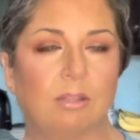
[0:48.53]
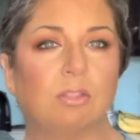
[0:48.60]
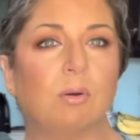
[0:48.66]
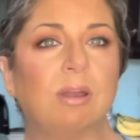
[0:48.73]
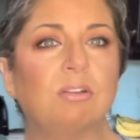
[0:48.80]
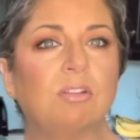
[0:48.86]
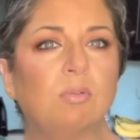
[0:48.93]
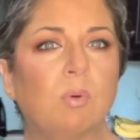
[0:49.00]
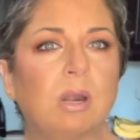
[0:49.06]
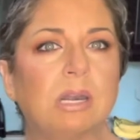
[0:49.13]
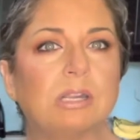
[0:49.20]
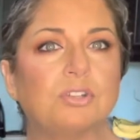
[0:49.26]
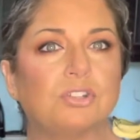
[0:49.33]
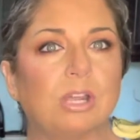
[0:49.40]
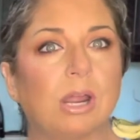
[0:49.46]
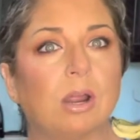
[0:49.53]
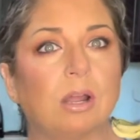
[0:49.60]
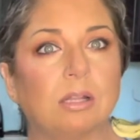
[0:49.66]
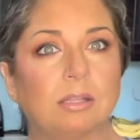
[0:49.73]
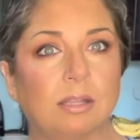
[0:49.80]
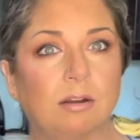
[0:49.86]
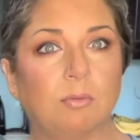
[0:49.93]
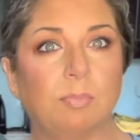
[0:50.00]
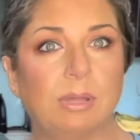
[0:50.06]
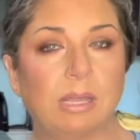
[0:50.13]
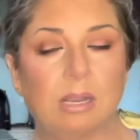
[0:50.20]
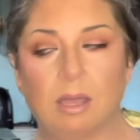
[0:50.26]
So I just wanted to share a little bit